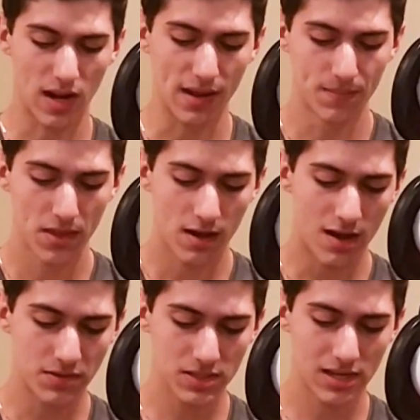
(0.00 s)
turning.
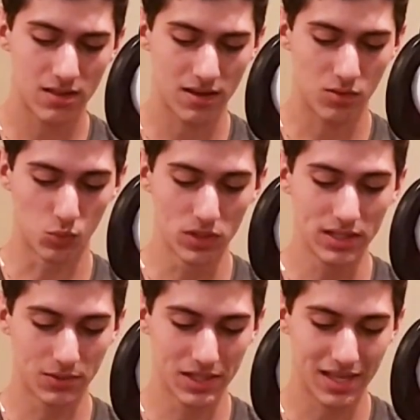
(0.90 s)
Obviously, it's
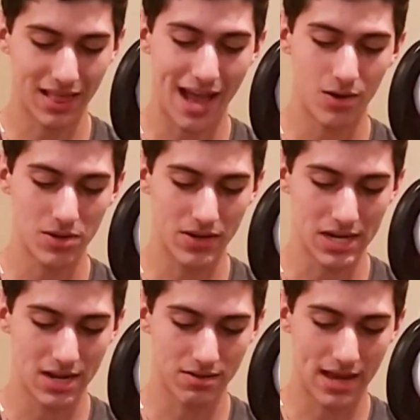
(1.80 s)
really, really loud. You
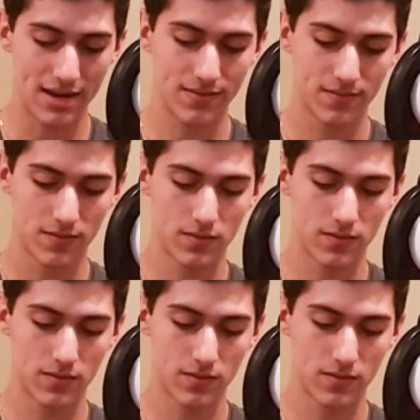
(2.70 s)
can hear that.